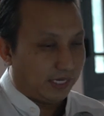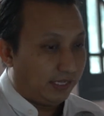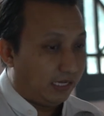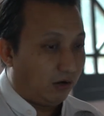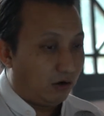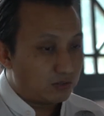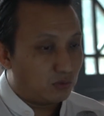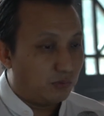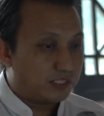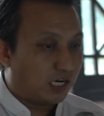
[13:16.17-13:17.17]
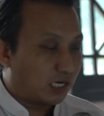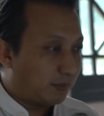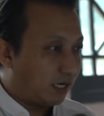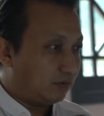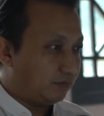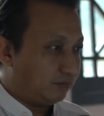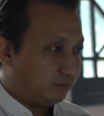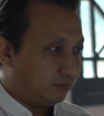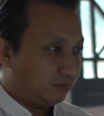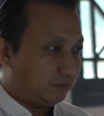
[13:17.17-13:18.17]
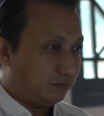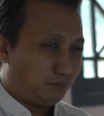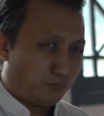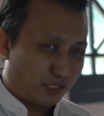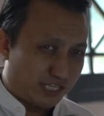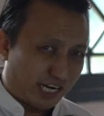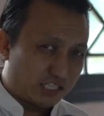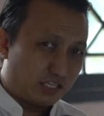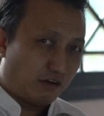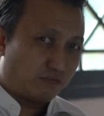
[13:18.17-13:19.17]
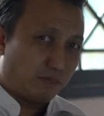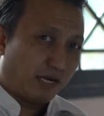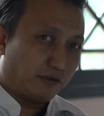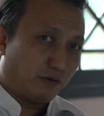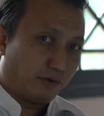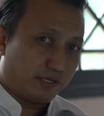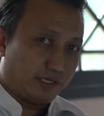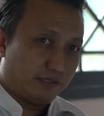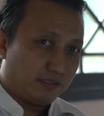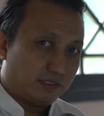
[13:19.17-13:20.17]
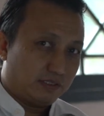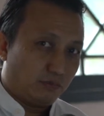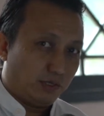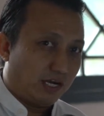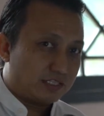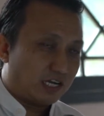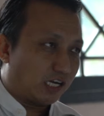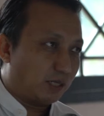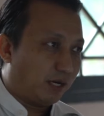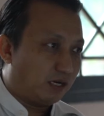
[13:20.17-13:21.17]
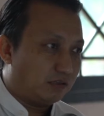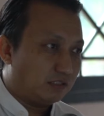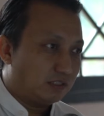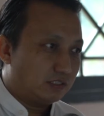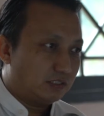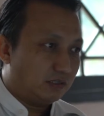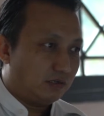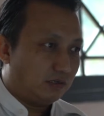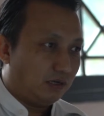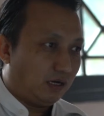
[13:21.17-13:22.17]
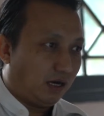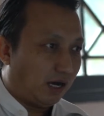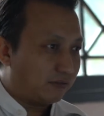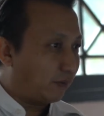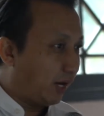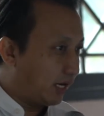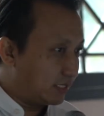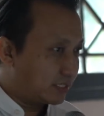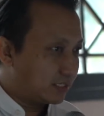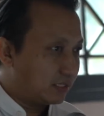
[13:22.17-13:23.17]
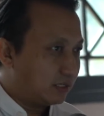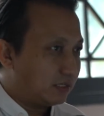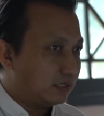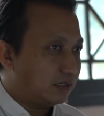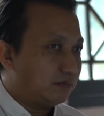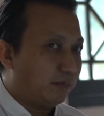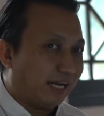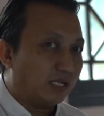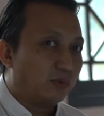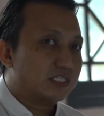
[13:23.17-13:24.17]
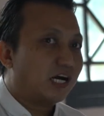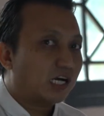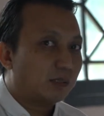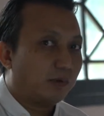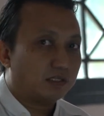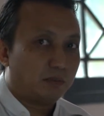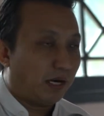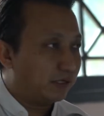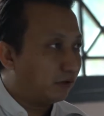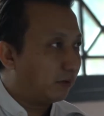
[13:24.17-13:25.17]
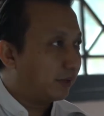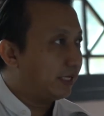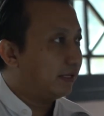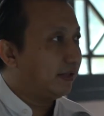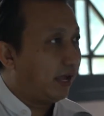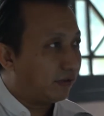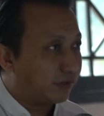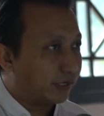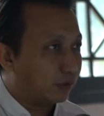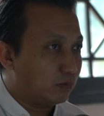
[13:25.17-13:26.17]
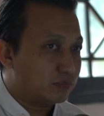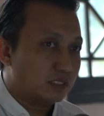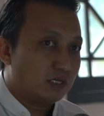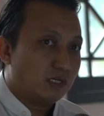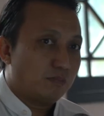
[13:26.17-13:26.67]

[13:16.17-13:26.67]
And then also when we talk about protection of the minority, we're not talking about other rights. Mainly we're talking about the minority and the ethnic groups.